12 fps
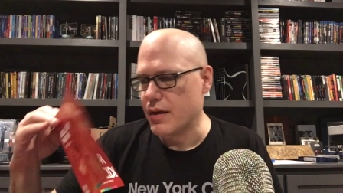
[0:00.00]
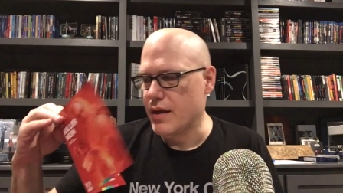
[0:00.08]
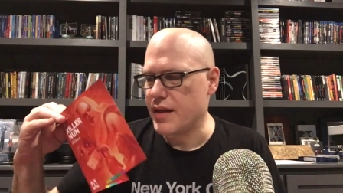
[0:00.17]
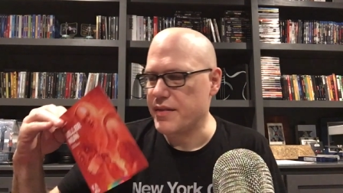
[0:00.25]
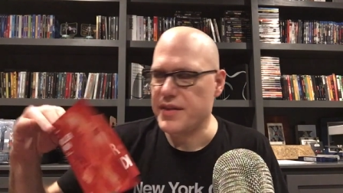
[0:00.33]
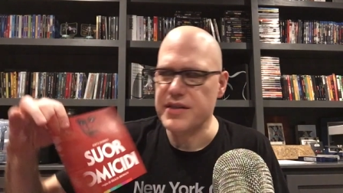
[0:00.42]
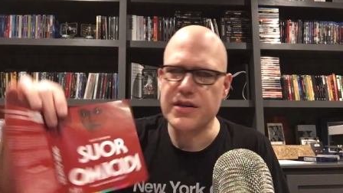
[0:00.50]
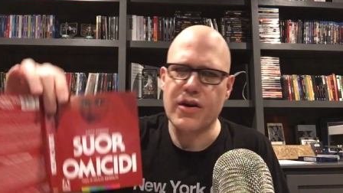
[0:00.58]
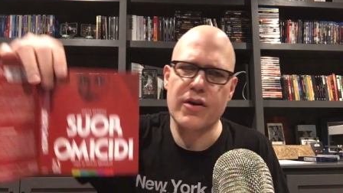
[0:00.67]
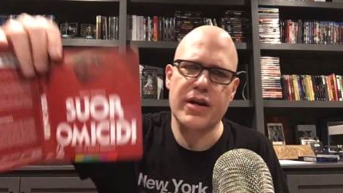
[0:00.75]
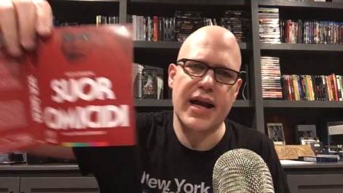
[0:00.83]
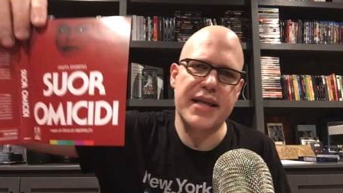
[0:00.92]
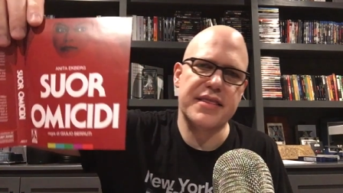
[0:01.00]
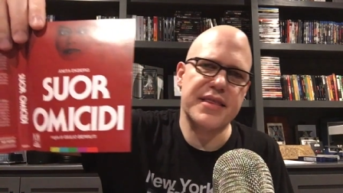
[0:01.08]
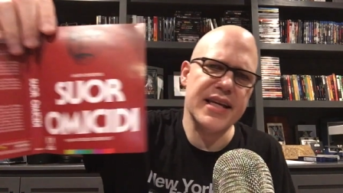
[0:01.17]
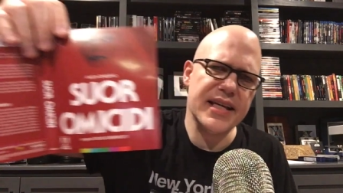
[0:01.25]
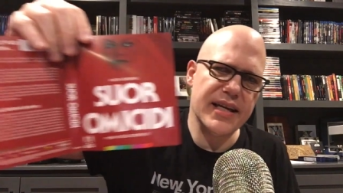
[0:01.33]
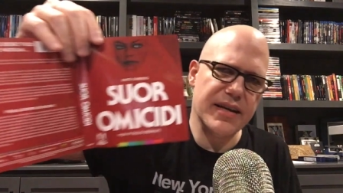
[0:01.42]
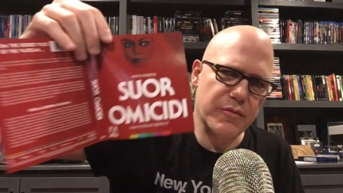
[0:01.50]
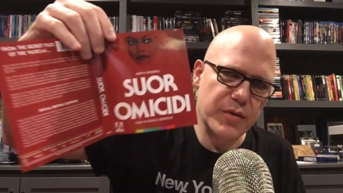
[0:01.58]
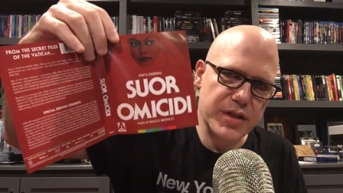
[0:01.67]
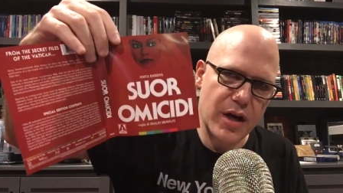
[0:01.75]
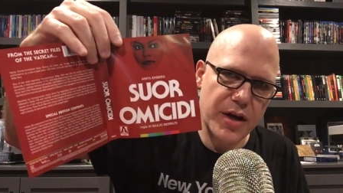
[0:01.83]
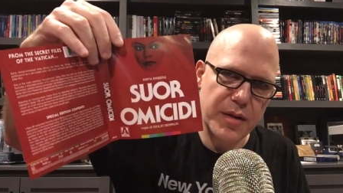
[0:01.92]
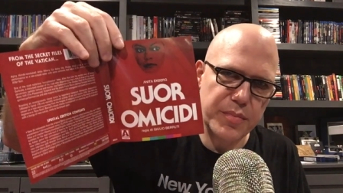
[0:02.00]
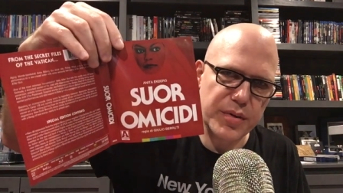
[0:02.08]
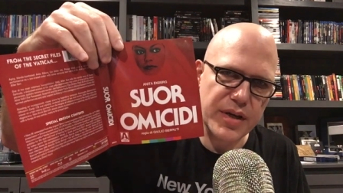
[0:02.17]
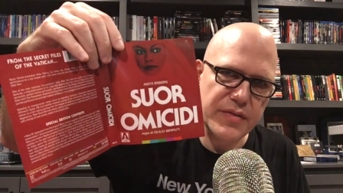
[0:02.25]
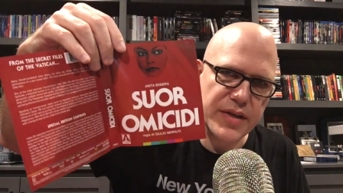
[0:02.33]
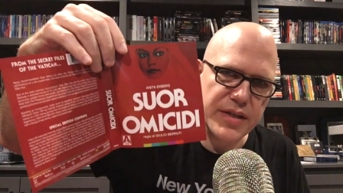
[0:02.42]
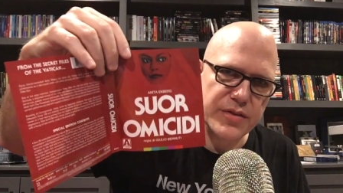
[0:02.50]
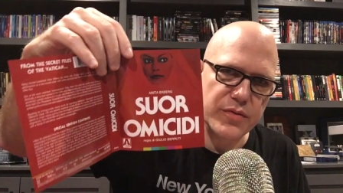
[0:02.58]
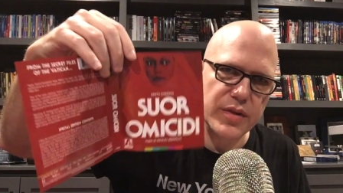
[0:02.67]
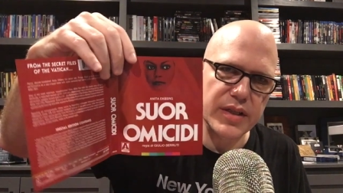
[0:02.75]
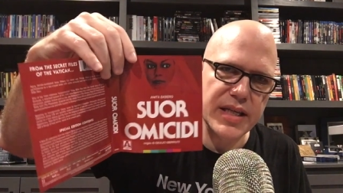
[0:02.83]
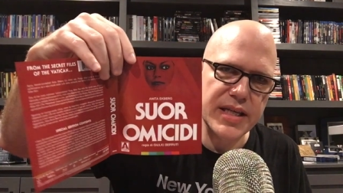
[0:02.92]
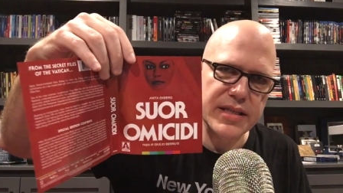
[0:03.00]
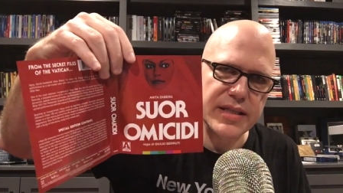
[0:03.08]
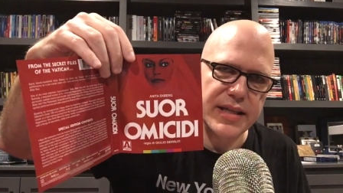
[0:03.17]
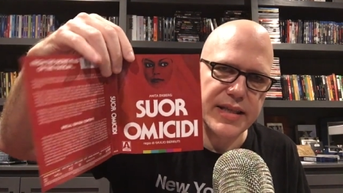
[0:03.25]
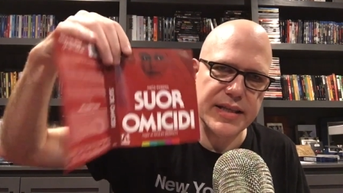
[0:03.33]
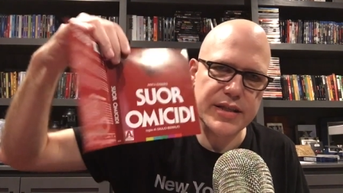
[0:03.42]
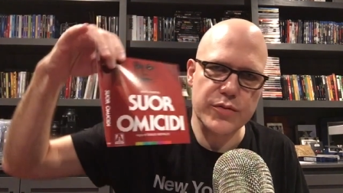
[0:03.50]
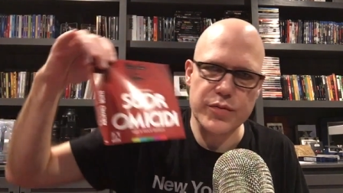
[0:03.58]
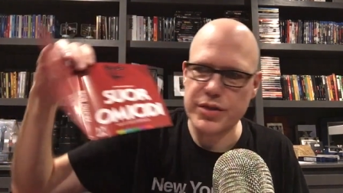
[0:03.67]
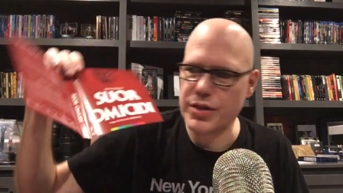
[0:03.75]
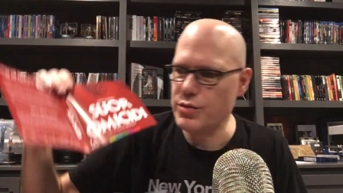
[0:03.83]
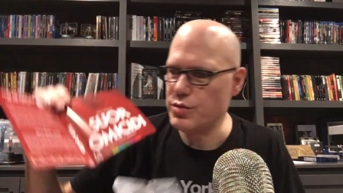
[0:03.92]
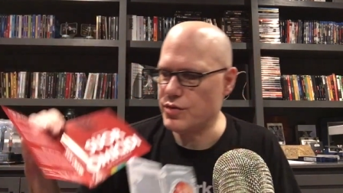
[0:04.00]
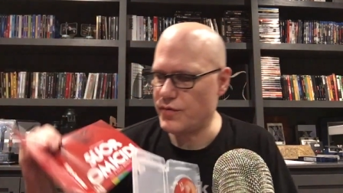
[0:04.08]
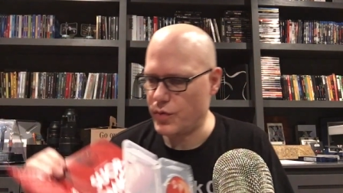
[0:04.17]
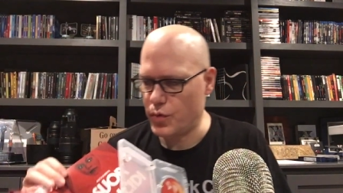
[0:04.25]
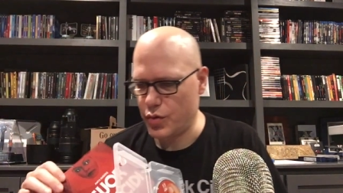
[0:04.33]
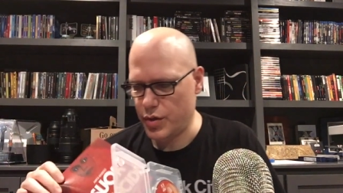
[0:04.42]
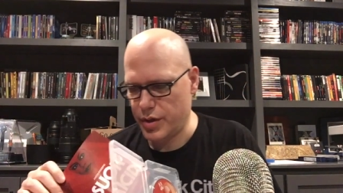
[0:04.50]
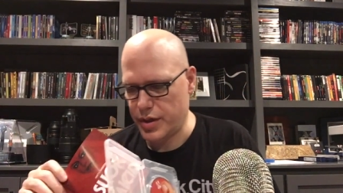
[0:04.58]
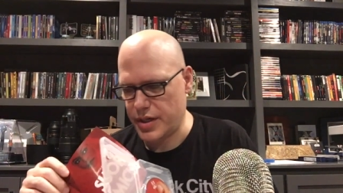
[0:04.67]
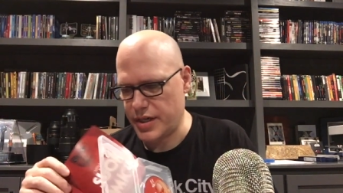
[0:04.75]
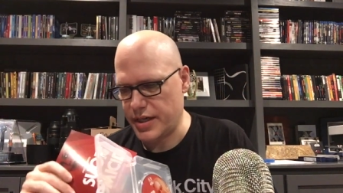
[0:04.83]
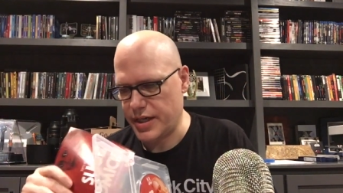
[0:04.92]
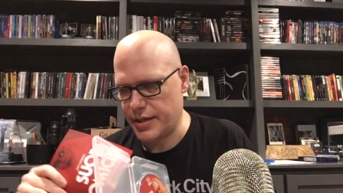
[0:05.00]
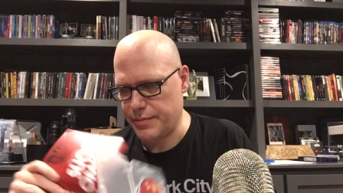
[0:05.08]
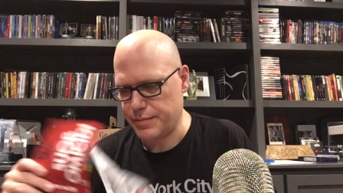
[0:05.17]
This art, I think, was on a previous release. I think this was used for, uh,